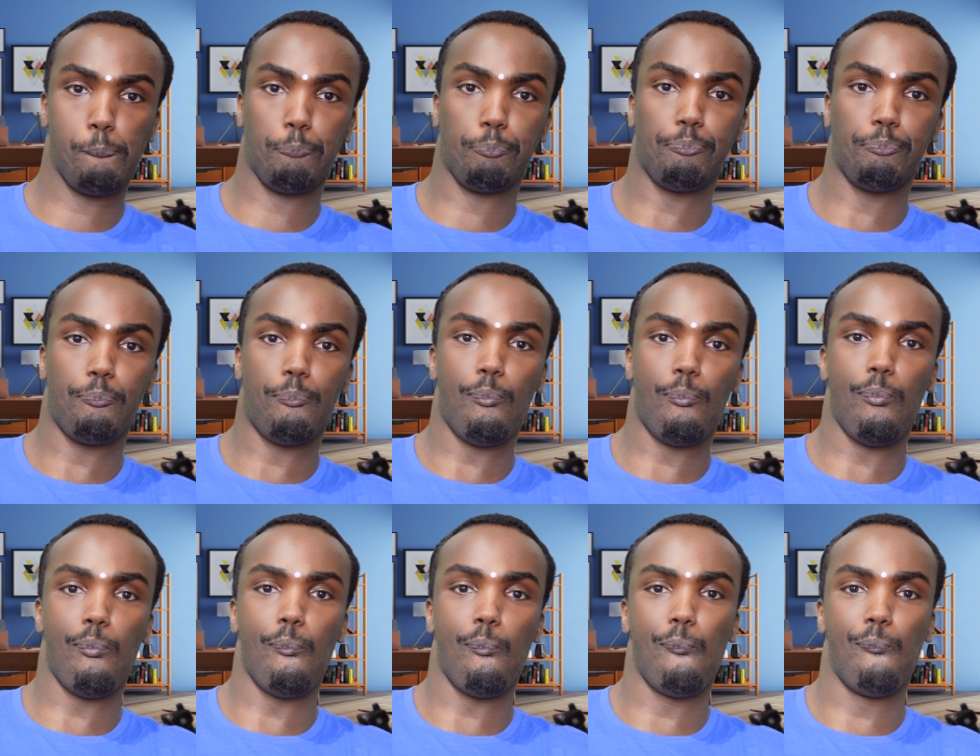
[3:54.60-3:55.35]
Some
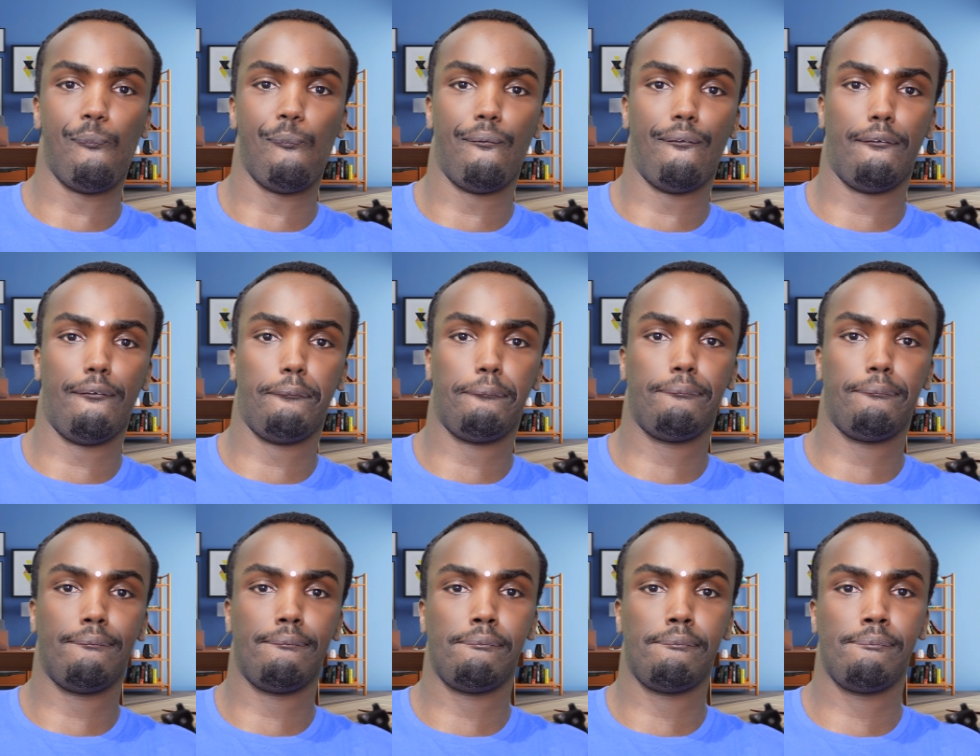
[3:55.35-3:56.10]
people tell
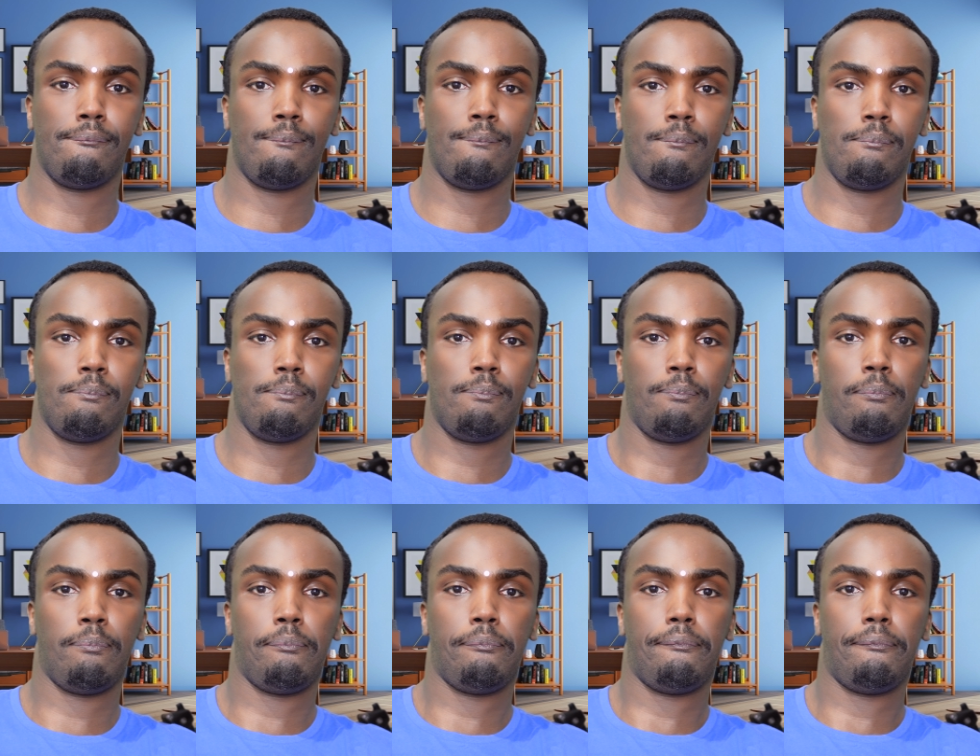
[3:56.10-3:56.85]
you to hold
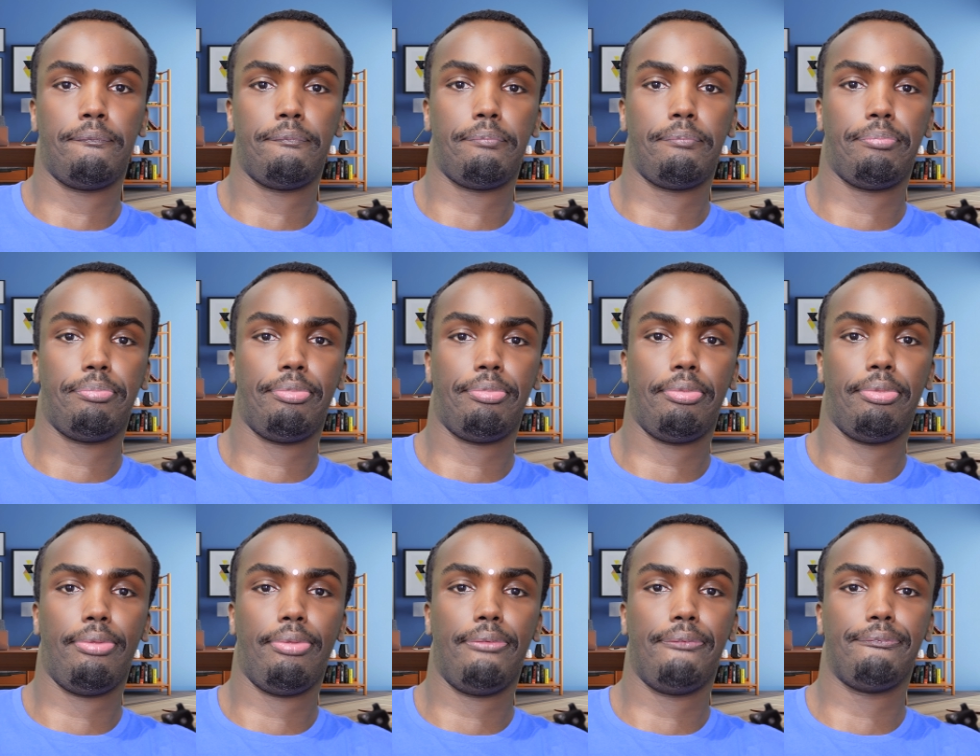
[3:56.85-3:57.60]
on, then it
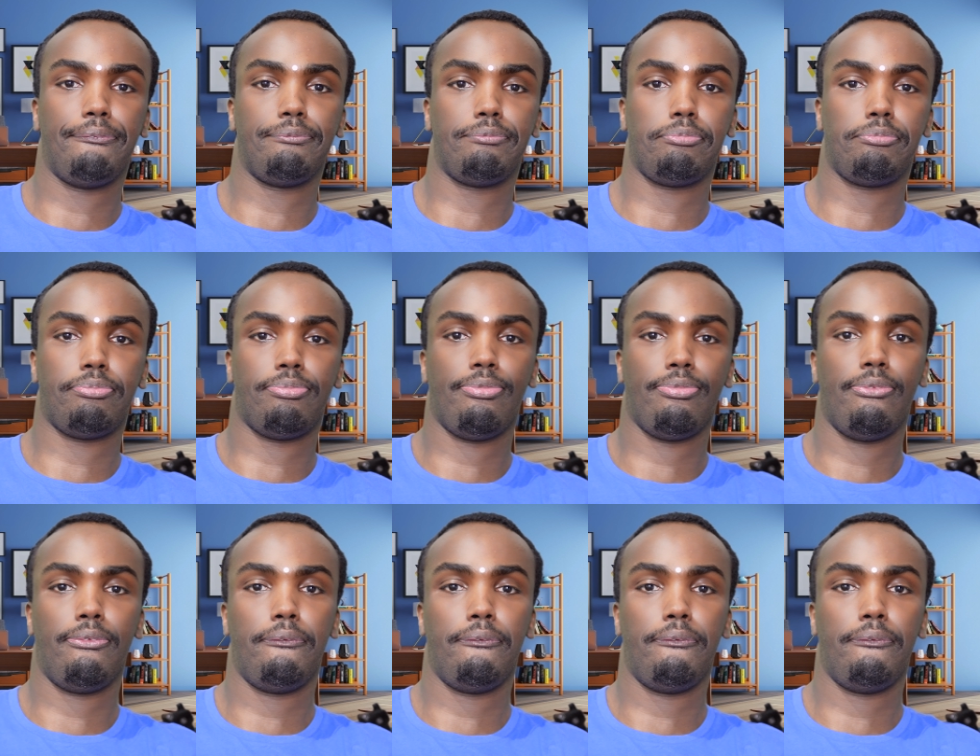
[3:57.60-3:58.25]
will pass.